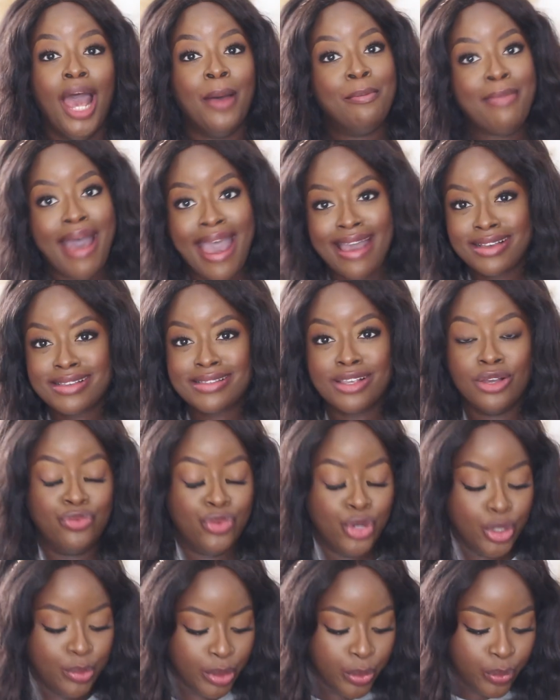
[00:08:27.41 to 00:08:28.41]
MAC's
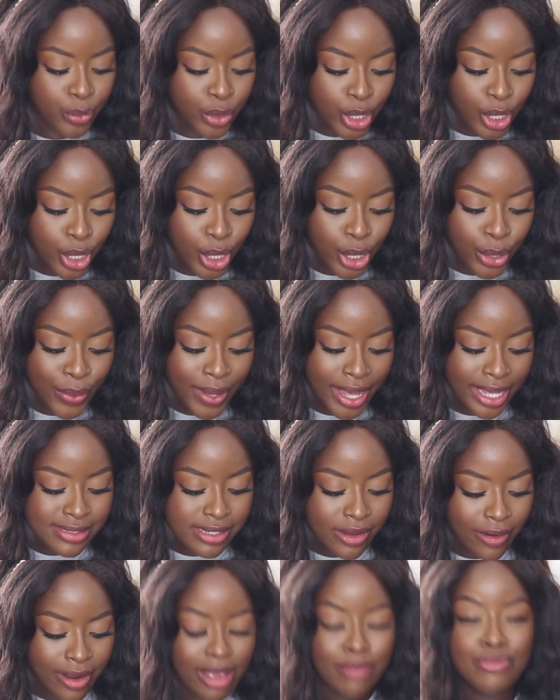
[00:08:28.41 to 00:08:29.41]
Ruby Woo.
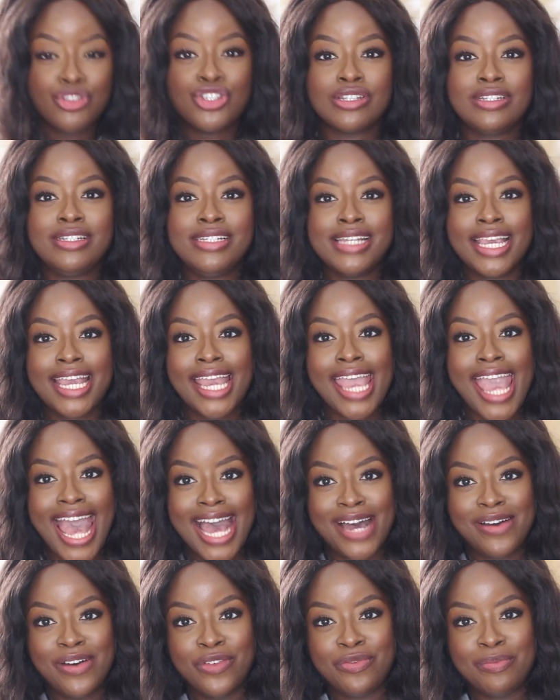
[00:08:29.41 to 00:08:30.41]
Sorry, I'm just digging it
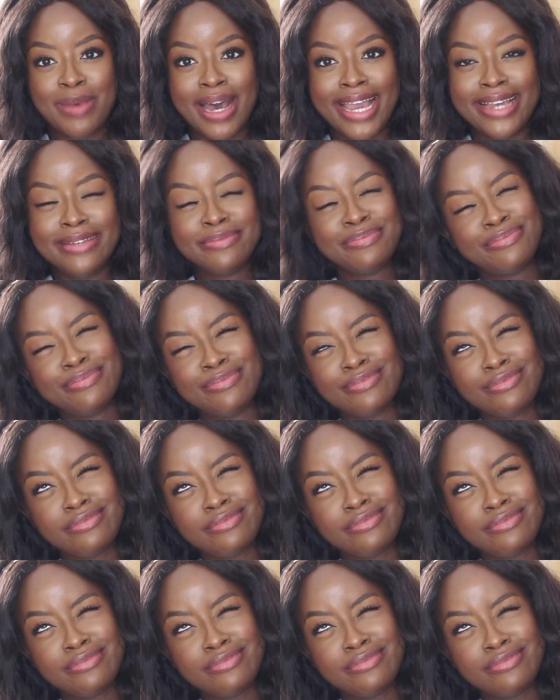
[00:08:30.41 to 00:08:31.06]
out of my